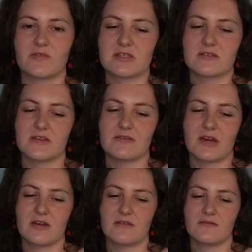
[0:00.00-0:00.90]
French
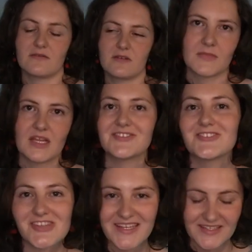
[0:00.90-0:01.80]
75. Let's
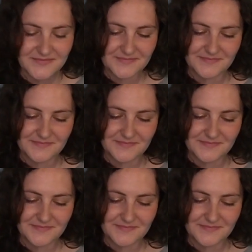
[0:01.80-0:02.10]
shake it.